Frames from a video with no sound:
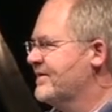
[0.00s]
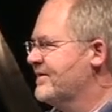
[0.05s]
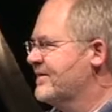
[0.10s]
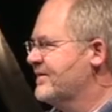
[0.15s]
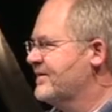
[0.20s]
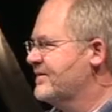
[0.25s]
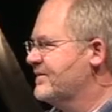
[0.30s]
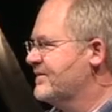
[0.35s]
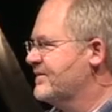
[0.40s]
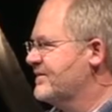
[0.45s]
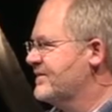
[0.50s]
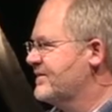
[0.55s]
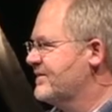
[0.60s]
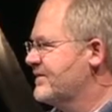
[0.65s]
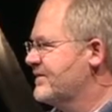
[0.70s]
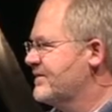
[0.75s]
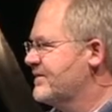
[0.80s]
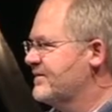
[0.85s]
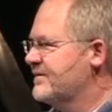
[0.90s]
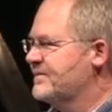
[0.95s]

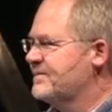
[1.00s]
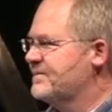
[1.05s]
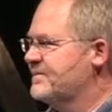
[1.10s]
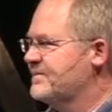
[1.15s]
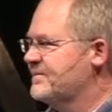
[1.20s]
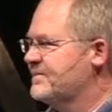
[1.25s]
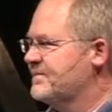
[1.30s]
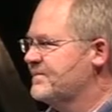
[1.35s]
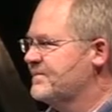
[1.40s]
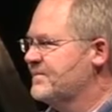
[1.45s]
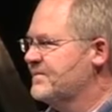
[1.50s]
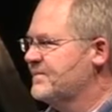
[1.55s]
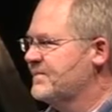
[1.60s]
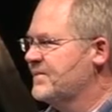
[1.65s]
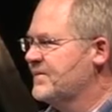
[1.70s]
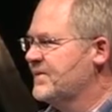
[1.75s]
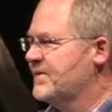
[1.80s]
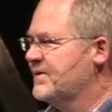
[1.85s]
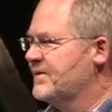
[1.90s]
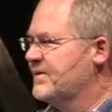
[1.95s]

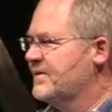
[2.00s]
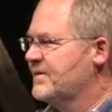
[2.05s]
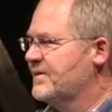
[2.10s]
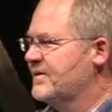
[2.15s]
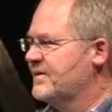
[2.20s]
No one is speaking in this clip.